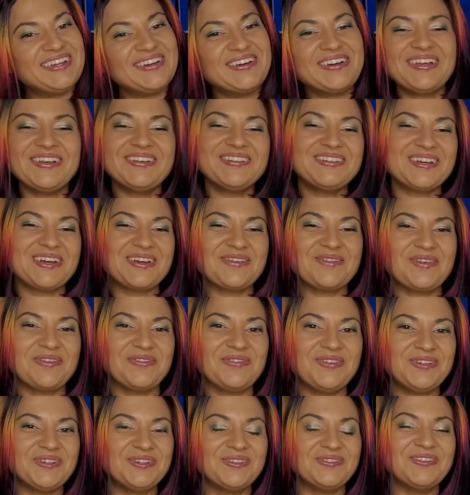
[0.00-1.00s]
I keep talking about
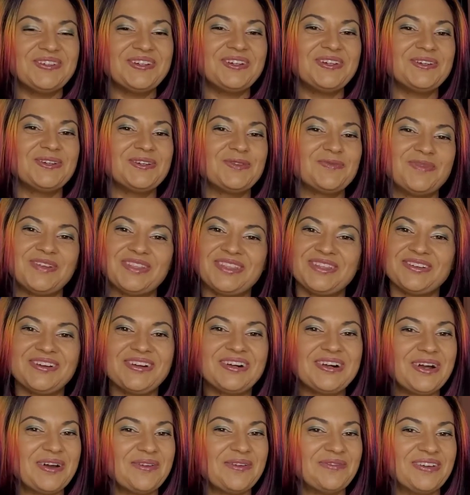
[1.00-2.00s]
future videos, but they're all
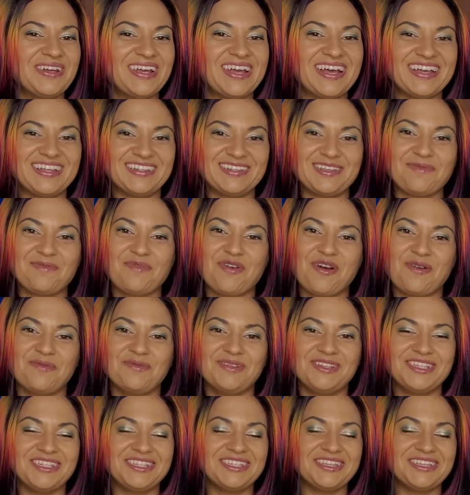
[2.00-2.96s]
coming, guys, I promise.